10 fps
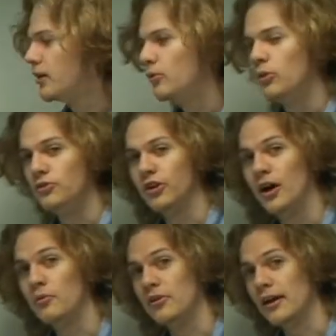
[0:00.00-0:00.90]
with
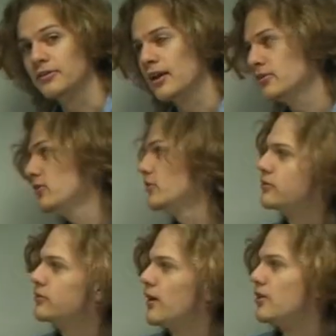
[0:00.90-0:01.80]
time on the x-axis
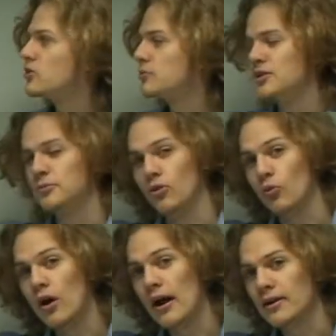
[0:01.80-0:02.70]
and displacement on the
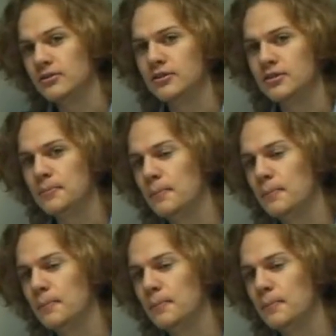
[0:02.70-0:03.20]
y-axis.